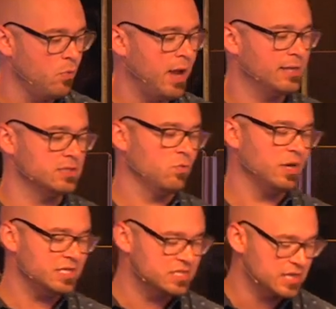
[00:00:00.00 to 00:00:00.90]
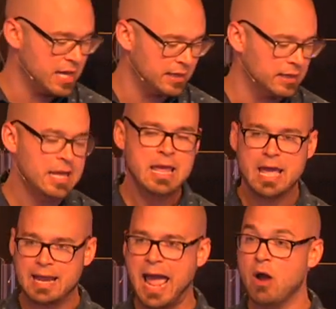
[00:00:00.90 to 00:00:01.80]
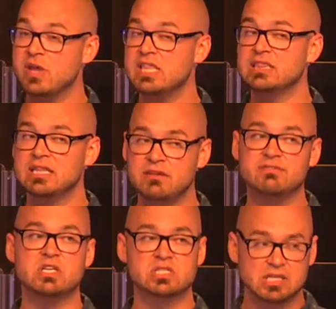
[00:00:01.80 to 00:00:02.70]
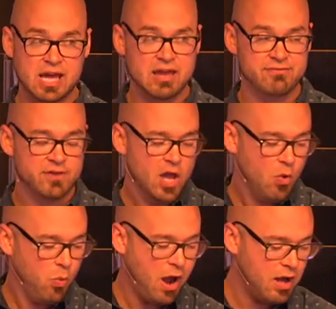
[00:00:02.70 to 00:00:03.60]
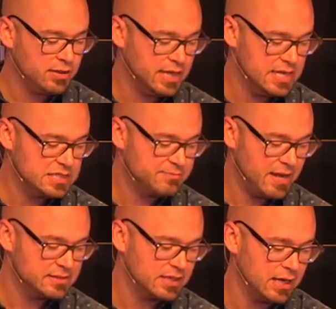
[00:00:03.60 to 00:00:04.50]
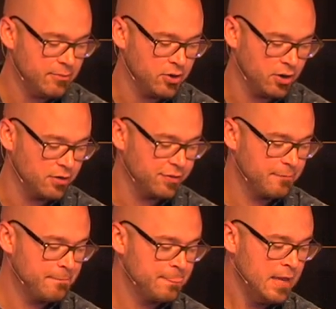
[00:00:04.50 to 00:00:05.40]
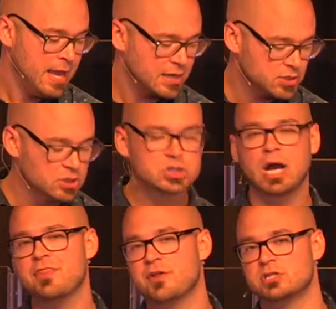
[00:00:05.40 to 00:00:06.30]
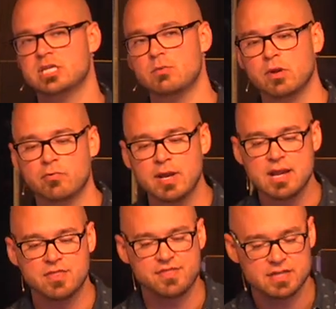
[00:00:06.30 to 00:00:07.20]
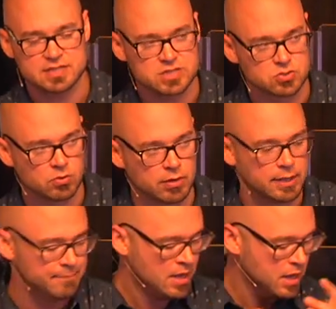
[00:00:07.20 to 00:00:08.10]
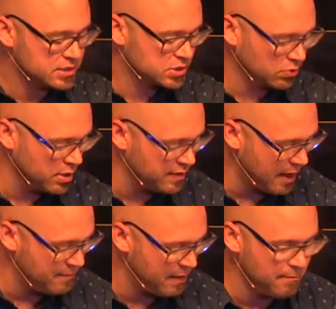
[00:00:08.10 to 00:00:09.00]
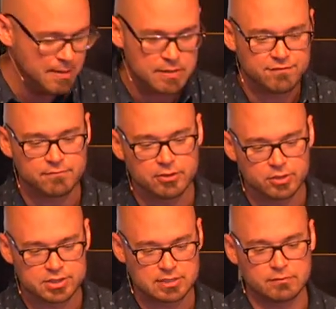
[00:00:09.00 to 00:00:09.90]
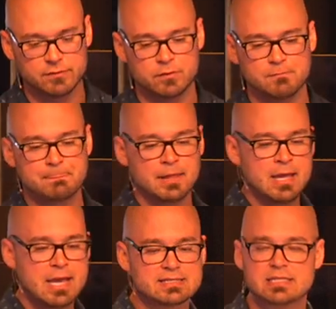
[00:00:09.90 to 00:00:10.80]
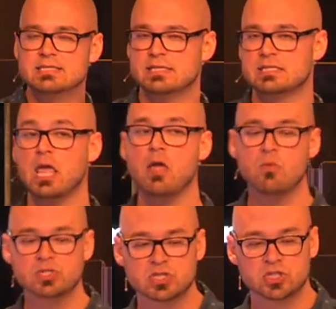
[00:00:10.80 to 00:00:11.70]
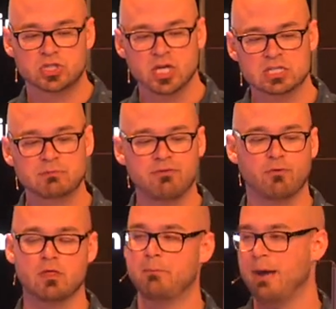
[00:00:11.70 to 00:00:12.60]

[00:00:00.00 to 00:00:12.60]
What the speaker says: went and what he said and how he lived his life while he spent time on earth. And so in John 13, we read this story, a story that may be familiar to some of you. It says this: "It was just before the